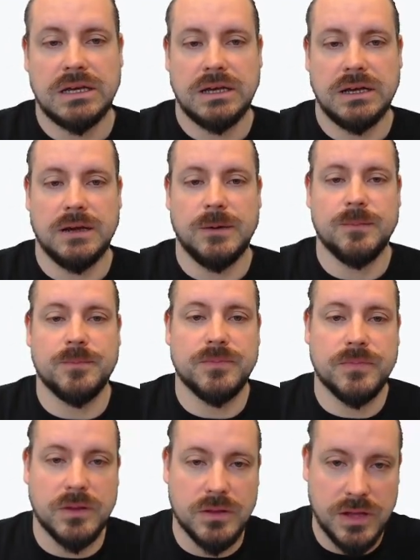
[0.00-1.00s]

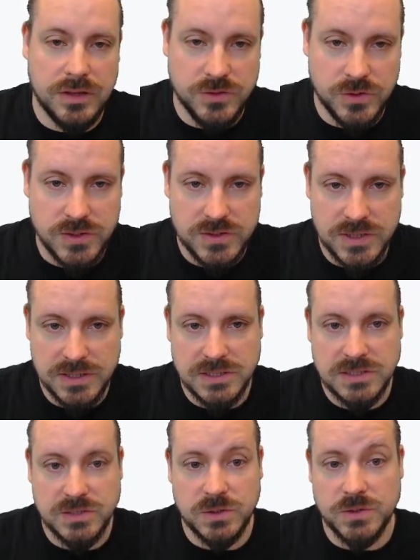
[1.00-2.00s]
As you can see, this
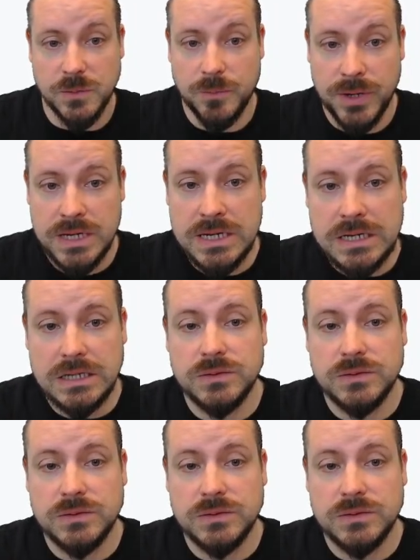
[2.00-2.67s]
is also P,